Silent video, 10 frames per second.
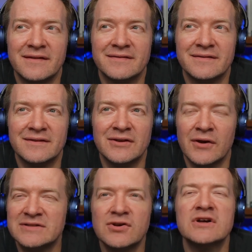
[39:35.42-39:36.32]

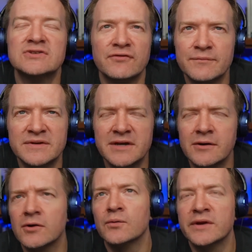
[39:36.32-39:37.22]
it's often been said,
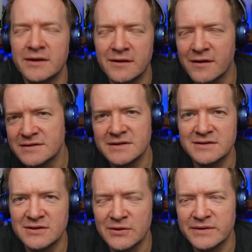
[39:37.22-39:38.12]
oh, we need another
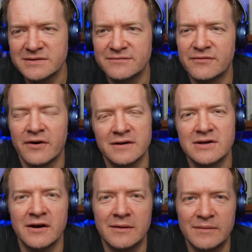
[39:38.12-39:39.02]
C.S. Lewis for our
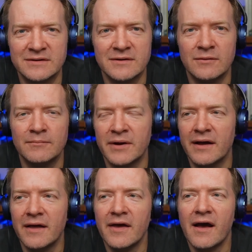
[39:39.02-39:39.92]
time and so on. But
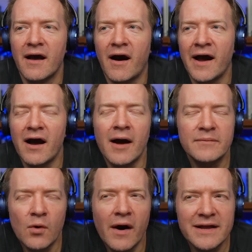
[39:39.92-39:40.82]
I'm
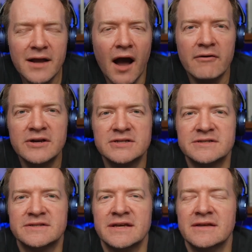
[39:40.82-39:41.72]
quite encouraged to
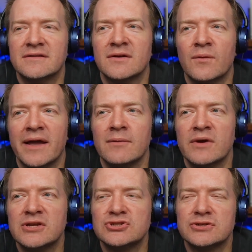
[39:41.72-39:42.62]
see the way in
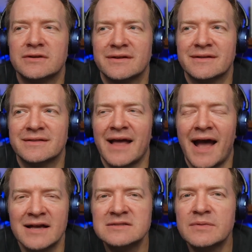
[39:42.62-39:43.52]
which there
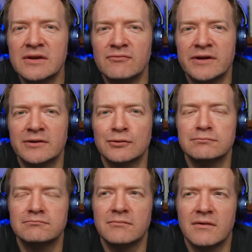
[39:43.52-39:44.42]
has been a real
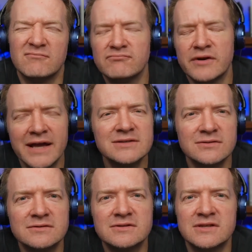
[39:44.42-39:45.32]

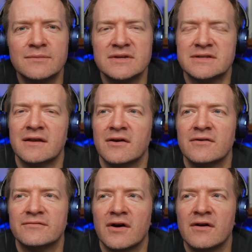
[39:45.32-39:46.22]
renaissance, to some extent,
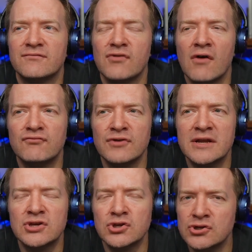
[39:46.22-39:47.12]
of really
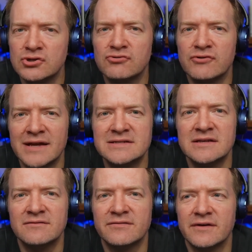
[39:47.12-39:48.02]
good creative